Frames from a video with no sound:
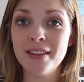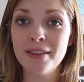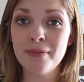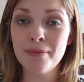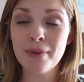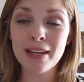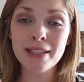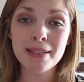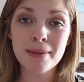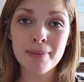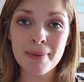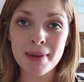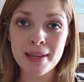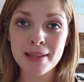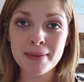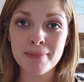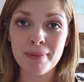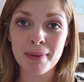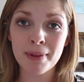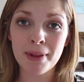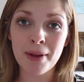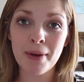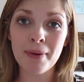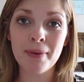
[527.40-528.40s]
recipes
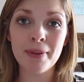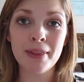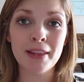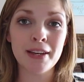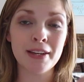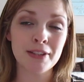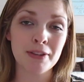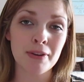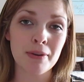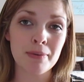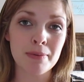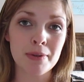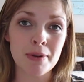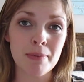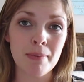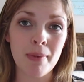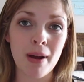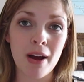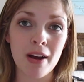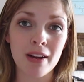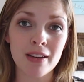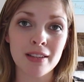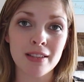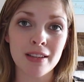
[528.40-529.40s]
below in the description
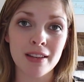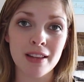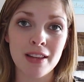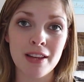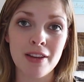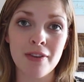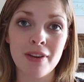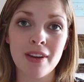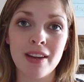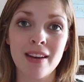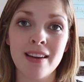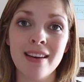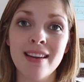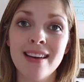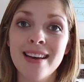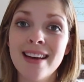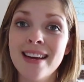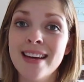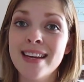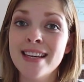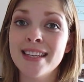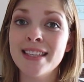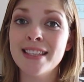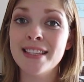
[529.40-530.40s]
box so that you
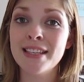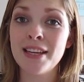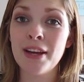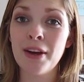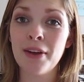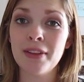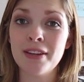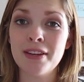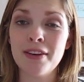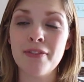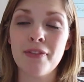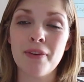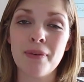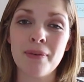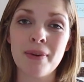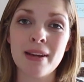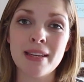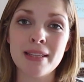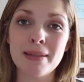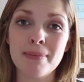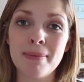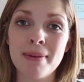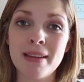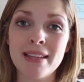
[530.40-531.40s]
can see all the different
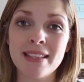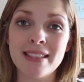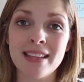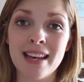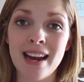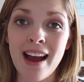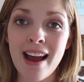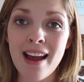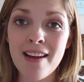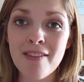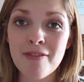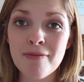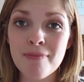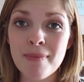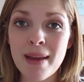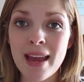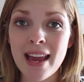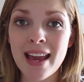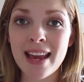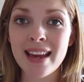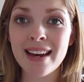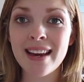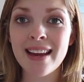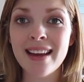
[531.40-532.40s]
recipes that I've
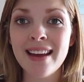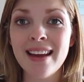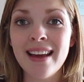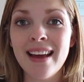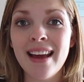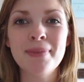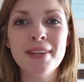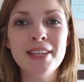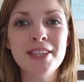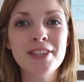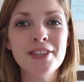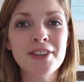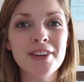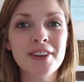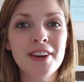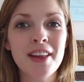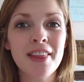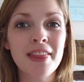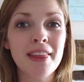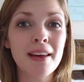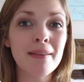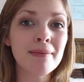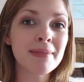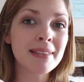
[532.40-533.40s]
made. Be sure
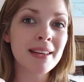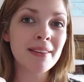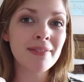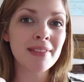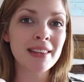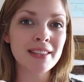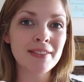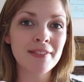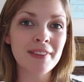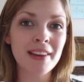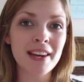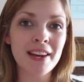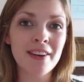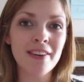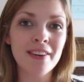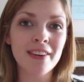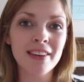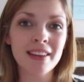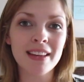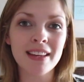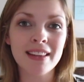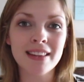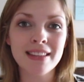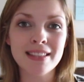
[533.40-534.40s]
to thumbs up this video and
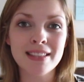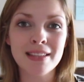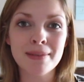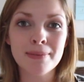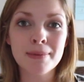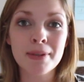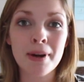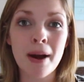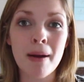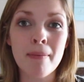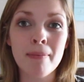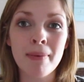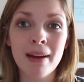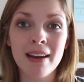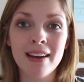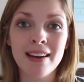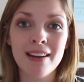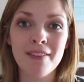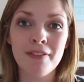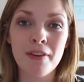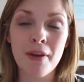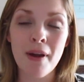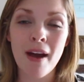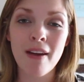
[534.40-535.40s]
click the subscribe button
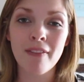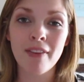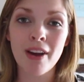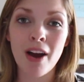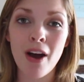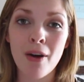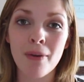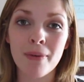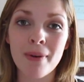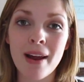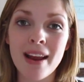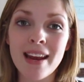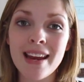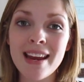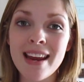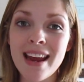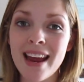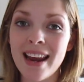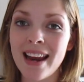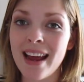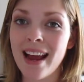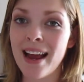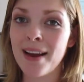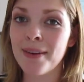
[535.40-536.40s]
if you haven't already,
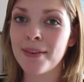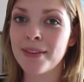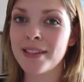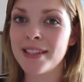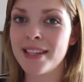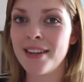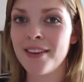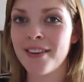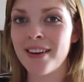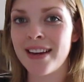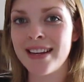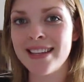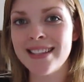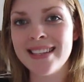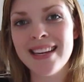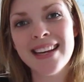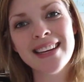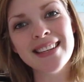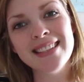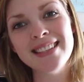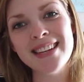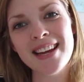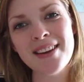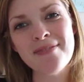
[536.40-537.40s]
and I will see you guys
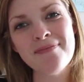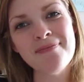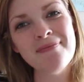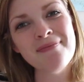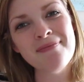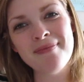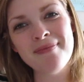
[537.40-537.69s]
next time.